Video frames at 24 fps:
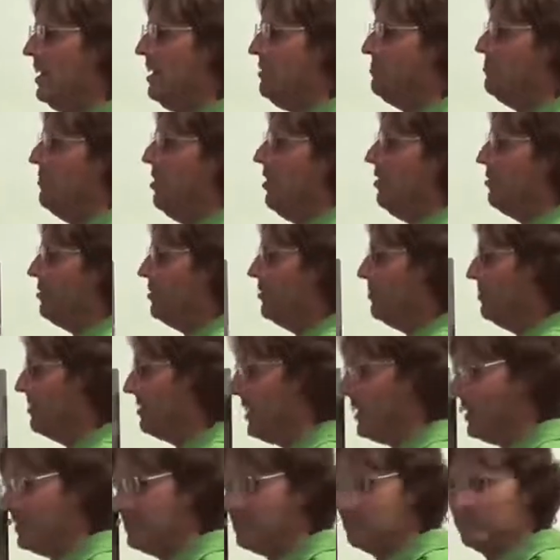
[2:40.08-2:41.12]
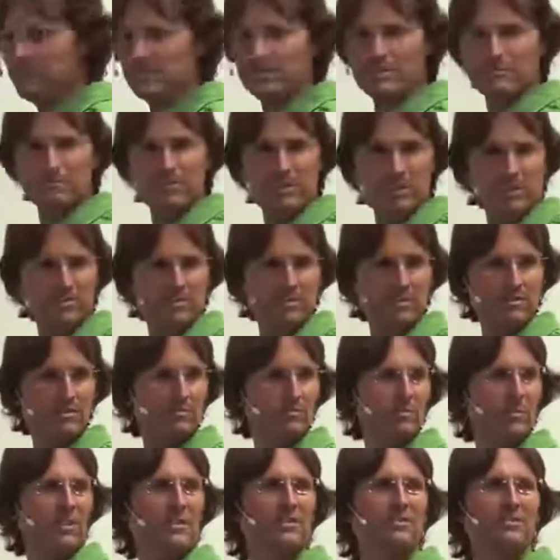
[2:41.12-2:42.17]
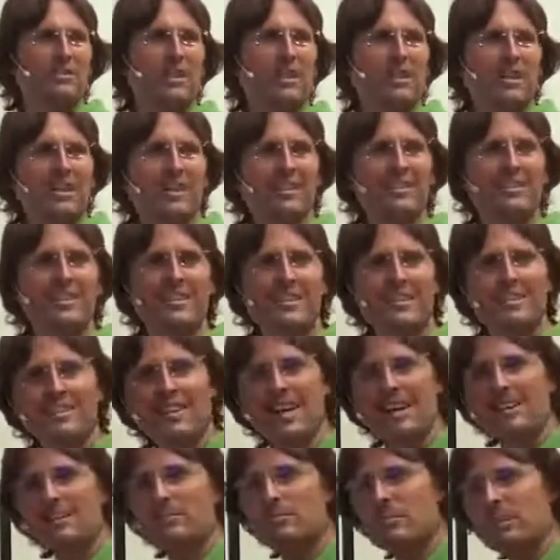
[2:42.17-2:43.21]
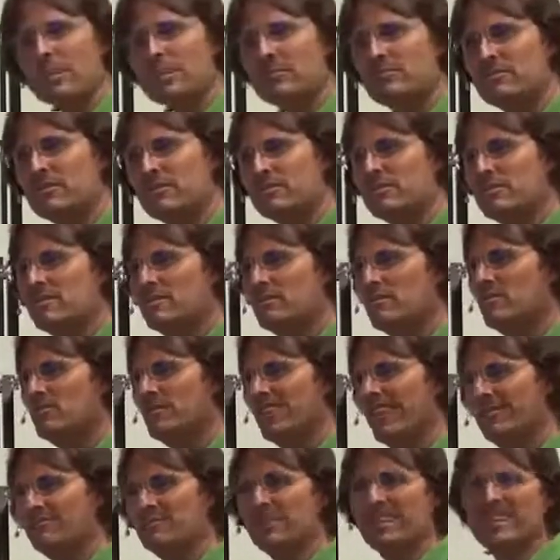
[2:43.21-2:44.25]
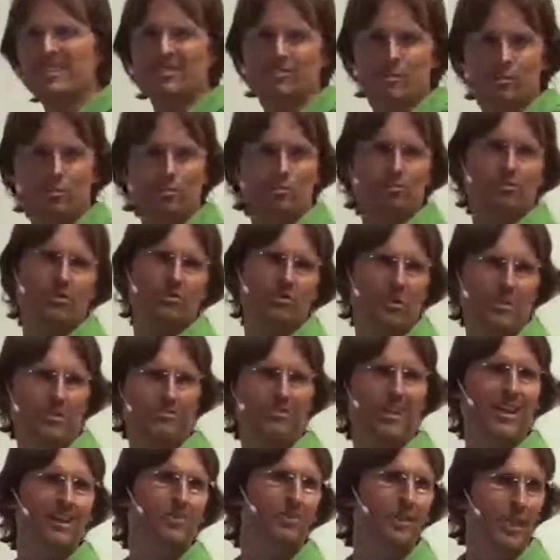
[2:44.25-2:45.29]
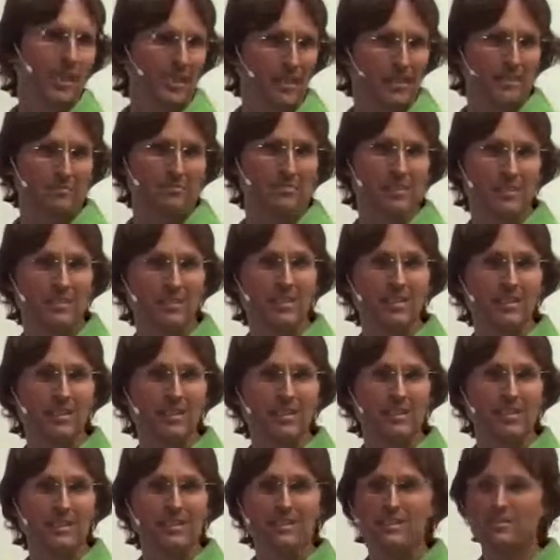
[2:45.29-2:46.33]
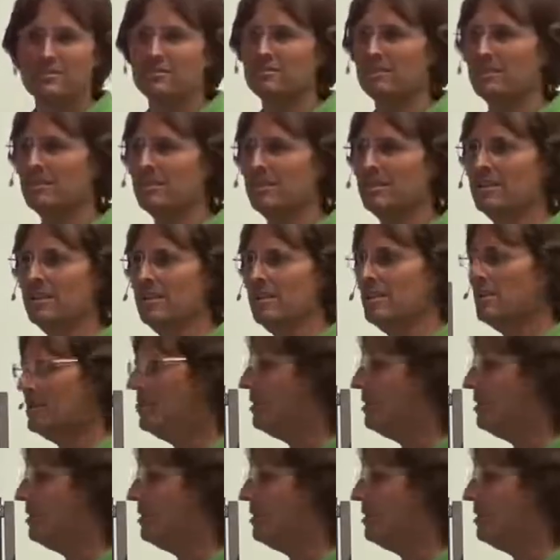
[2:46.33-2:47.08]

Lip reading: and moral belief system, because these are the belief systems that generally cause a lot of our shame, right?